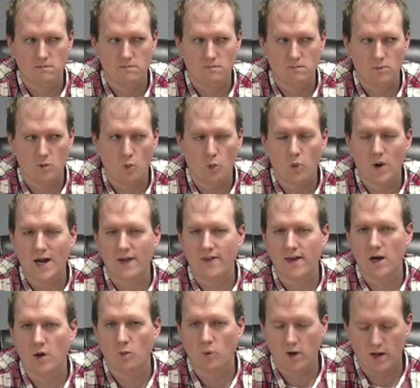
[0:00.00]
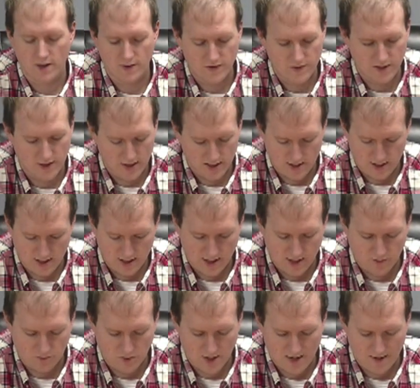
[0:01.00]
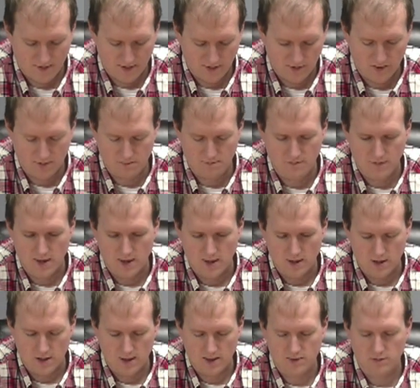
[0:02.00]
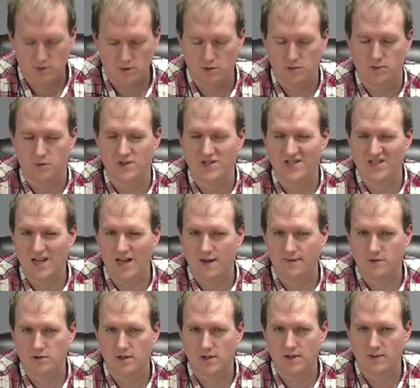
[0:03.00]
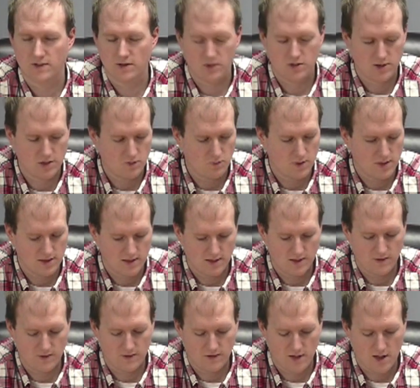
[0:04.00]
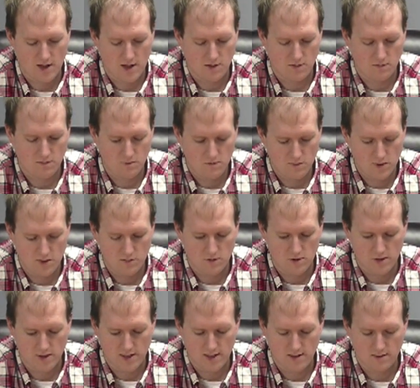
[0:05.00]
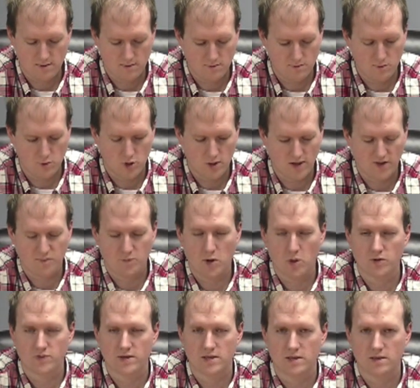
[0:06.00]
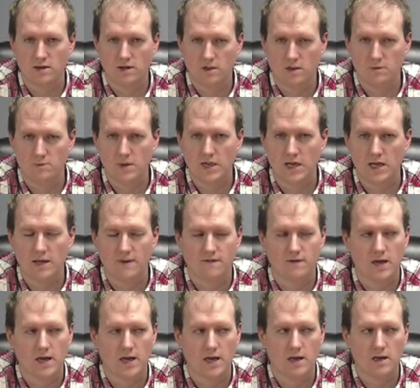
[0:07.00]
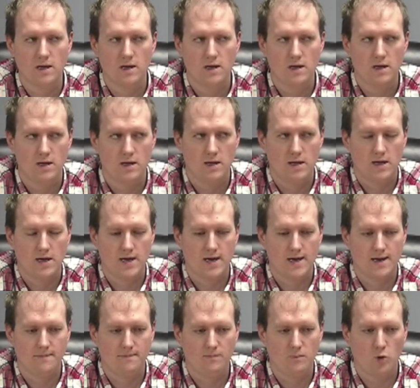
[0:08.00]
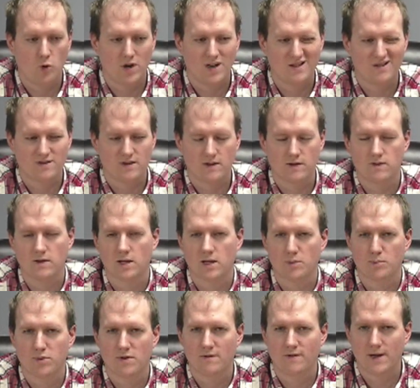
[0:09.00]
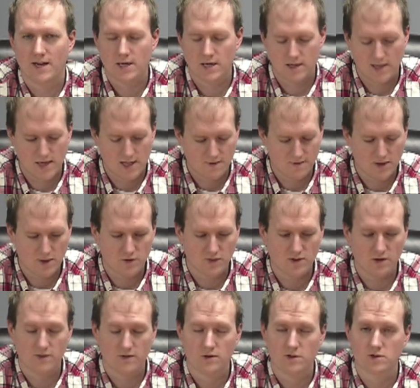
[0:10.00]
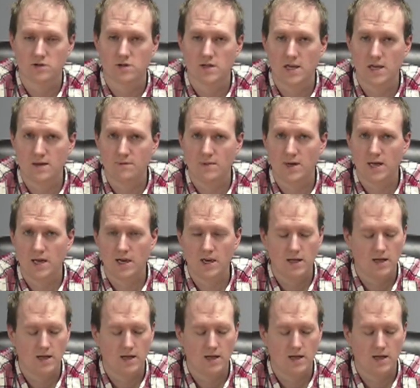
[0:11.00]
why that was. And as we're going through the staff transition with this, we were kind of more or less posing to the committee if they what insights they could provide on that, if that was a decision they made.